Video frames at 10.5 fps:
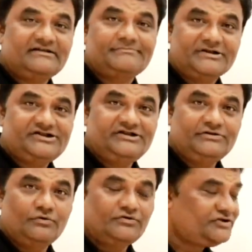that is
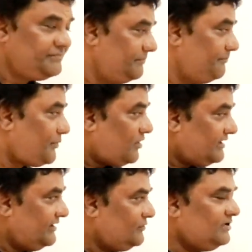machine code, should be
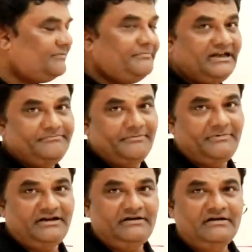brought into the main
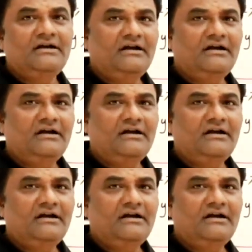memory.